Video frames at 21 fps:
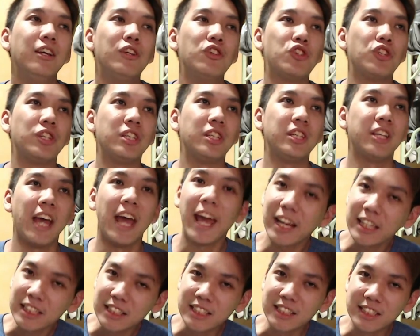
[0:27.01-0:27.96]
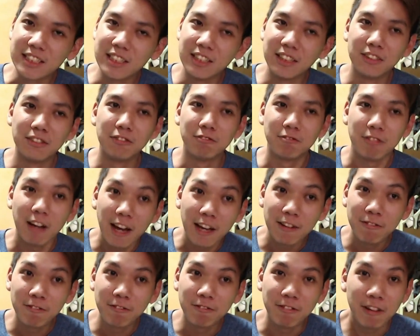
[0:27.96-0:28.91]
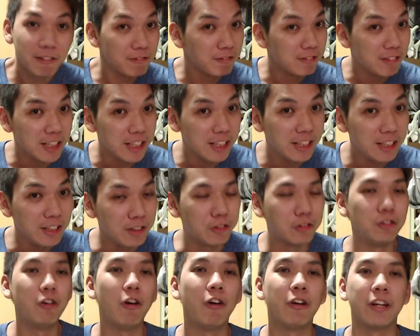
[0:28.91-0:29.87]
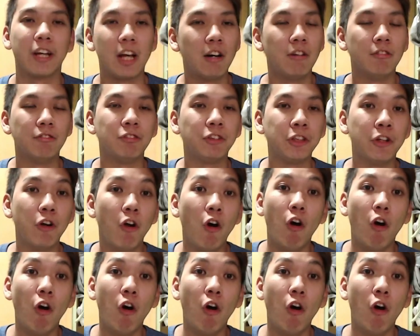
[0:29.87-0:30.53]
GTX 550, you know, all that kind of thing,